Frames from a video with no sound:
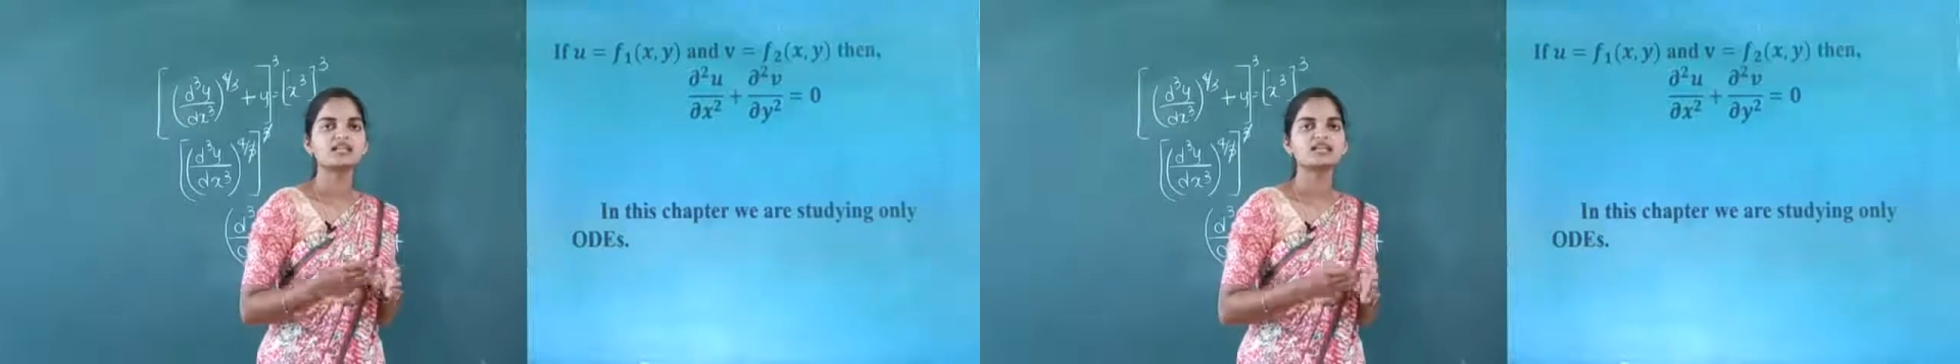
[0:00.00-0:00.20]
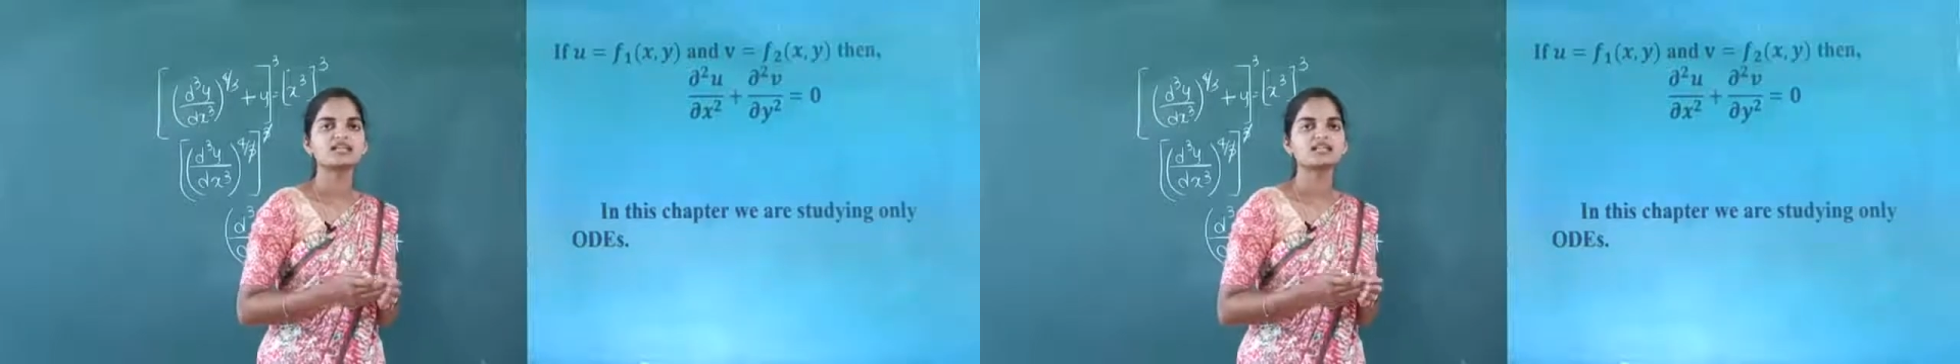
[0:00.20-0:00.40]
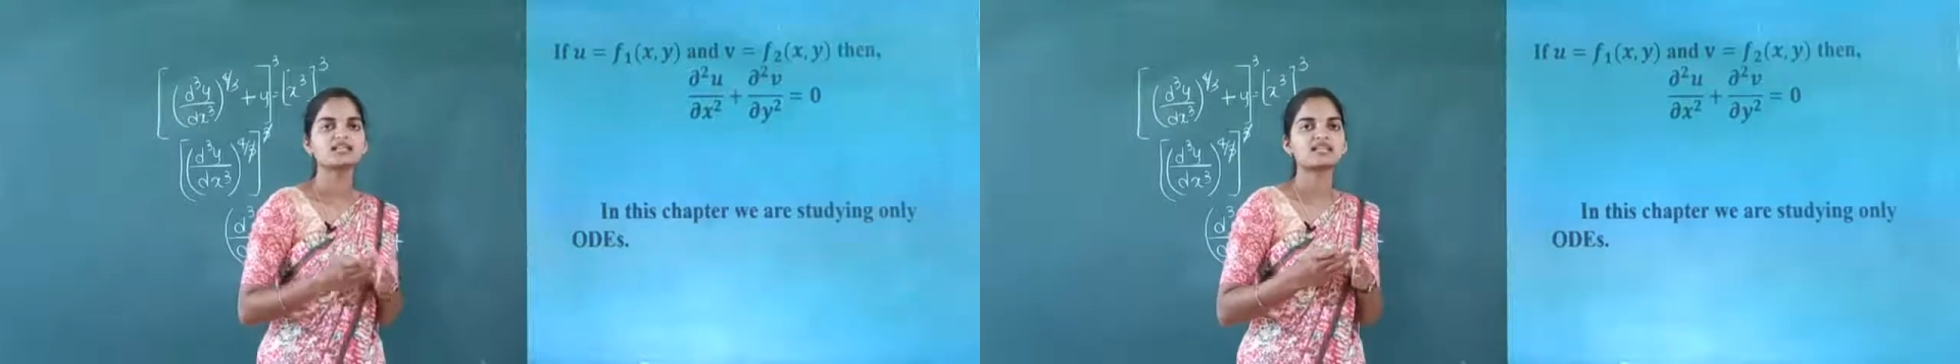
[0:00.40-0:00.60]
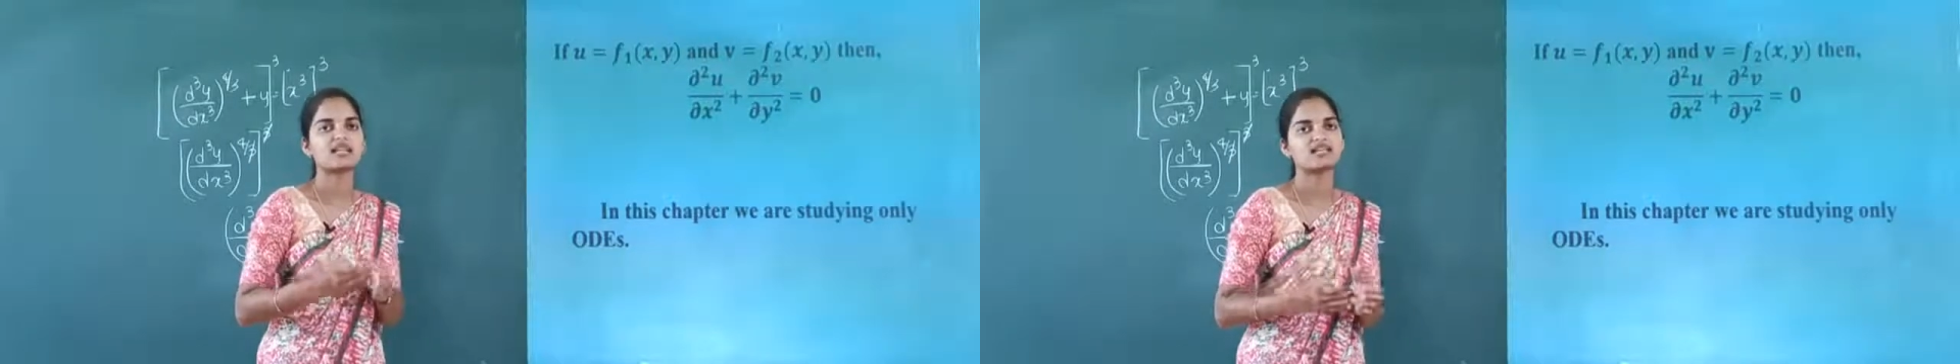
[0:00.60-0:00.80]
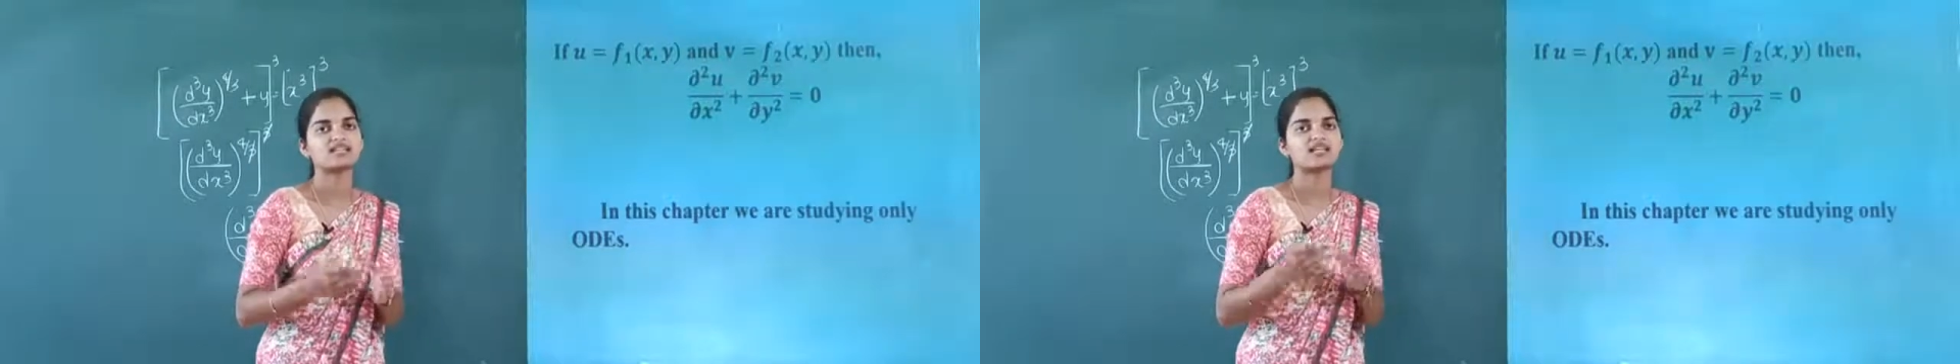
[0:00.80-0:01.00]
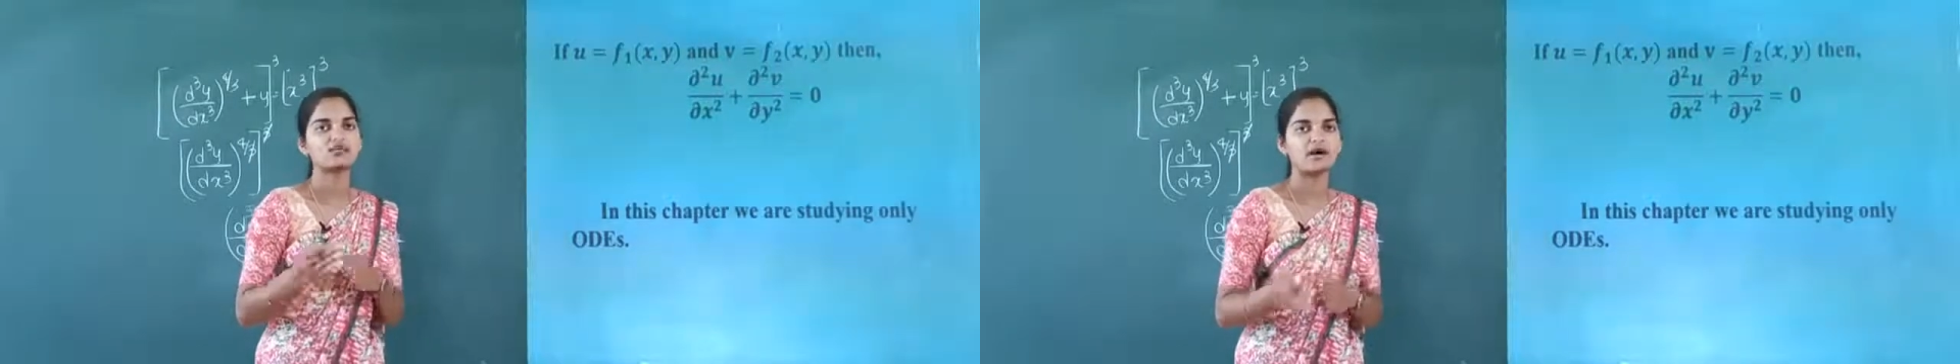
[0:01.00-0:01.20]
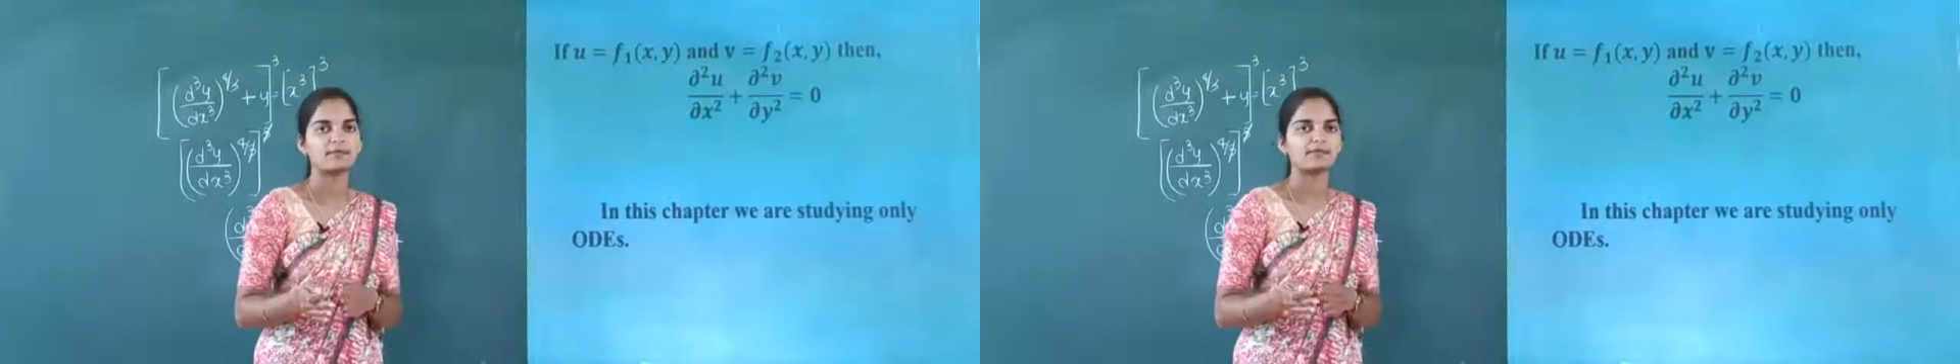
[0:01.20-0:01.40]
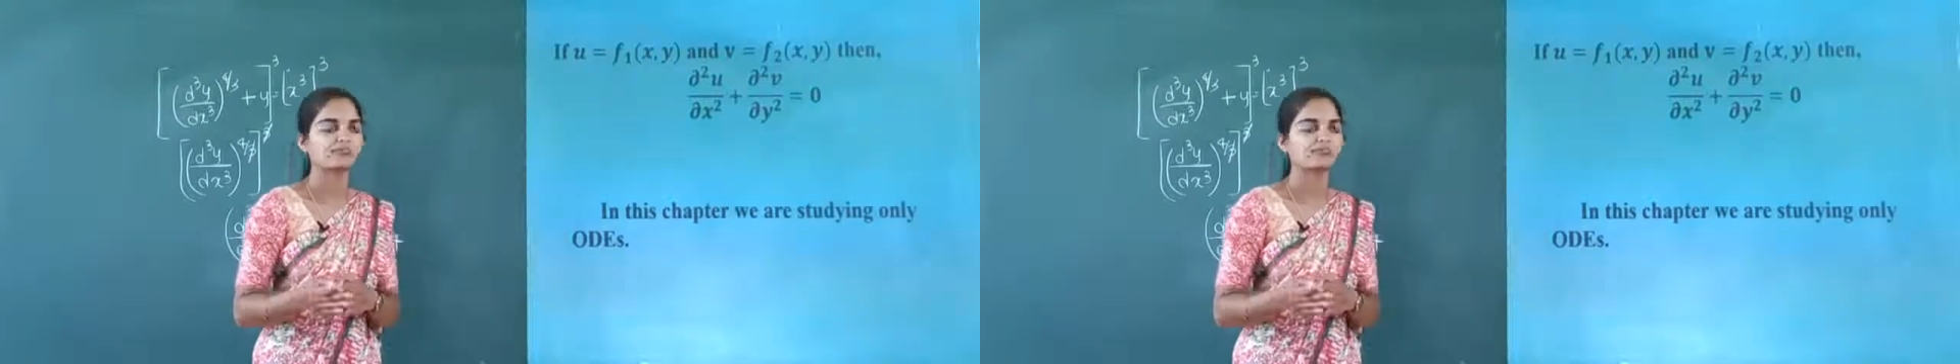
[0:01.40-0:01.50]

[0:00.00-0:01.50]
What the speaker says: that is x and y.